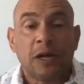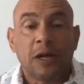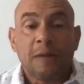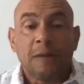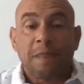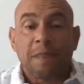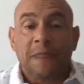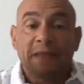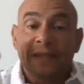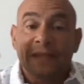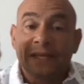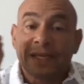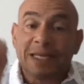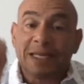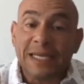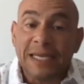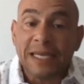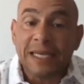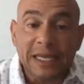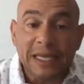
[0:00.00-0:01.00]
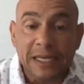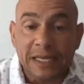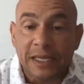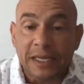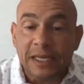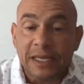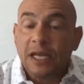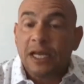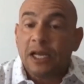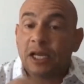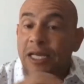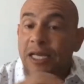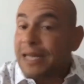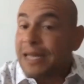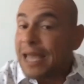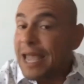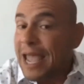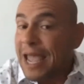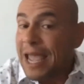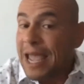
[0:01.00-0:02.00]
And the key
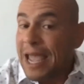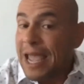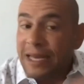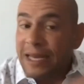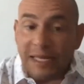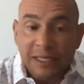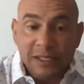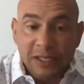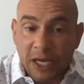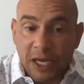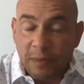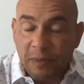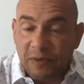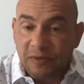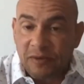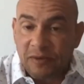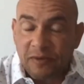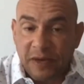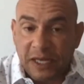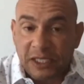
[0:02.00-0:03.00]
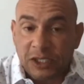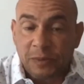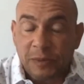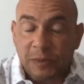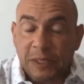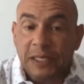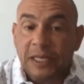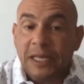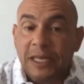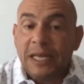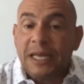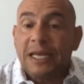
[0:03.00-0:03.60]
in any type of investment